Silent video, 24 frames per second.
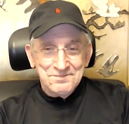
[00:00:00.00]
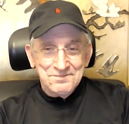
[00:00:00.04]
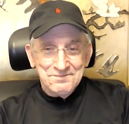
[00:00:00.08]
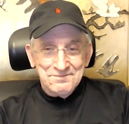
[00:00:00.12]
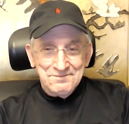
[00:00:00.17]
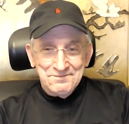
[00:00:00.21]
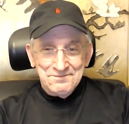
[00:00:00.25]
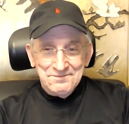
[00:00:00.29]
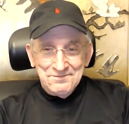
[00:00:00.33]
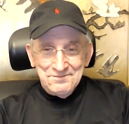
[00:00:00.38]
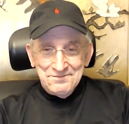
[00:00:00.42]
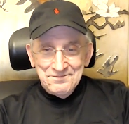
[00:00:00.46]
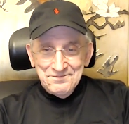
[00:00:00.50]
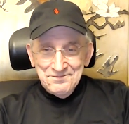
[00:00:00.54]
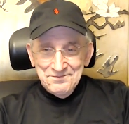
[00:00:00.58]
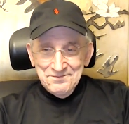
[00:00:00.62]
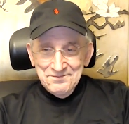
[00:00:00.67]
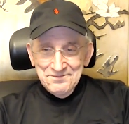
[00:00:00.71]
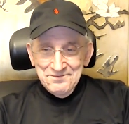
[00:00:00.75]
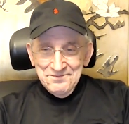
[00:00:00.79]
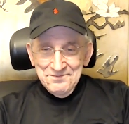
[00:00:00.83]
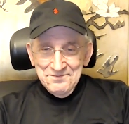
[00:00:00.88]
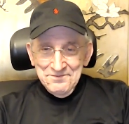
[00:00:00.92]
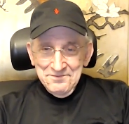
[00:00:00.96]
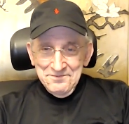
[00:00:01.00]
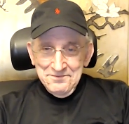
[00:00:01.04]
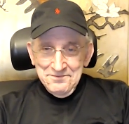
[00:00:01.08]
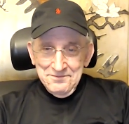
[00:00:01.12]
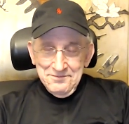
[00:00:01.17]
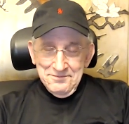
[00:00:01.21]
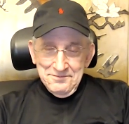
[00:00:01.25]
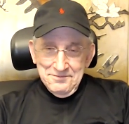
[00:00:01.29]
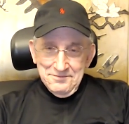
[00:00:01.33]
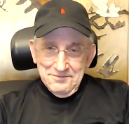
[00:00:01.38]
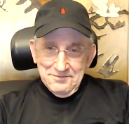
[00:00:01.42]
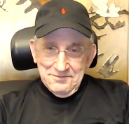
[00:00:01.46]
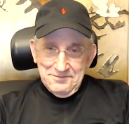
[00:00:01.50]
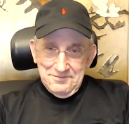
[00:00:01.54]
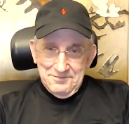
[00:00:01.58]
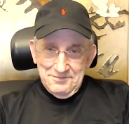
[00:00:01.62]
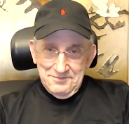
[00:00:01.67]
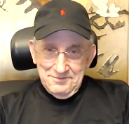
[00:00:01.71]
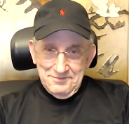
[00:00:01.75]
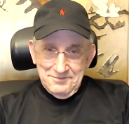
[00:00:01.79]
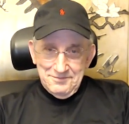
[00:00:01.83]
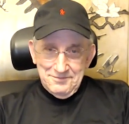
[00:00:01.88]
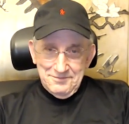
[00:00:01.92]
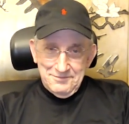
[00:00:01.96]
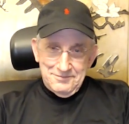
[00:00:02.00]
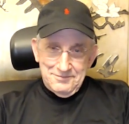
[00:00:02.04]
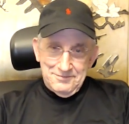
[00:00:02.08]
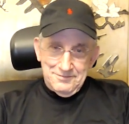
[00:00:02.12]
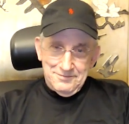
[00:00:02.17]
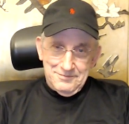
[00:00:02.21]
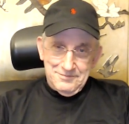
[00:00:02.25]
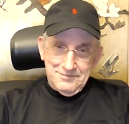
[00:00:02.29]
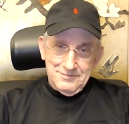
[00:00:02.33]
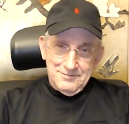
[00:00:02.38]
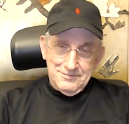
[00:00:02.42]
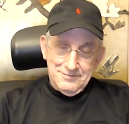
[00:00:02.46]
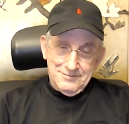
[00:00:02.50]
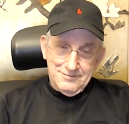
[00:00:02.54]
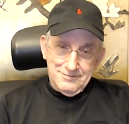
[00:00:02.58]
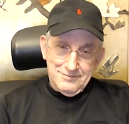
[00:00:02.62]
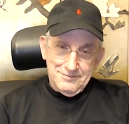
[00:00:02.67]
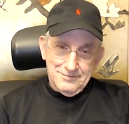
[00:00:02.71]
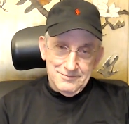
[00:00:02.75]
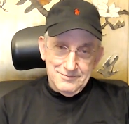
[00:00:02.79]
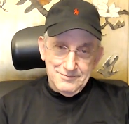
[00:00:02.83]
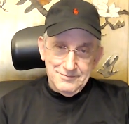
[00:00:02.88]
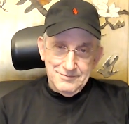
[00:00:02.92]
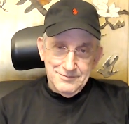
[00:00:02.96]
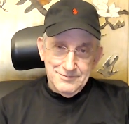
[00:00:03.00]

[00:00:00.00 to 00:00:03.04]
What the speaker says: Nobody speaks.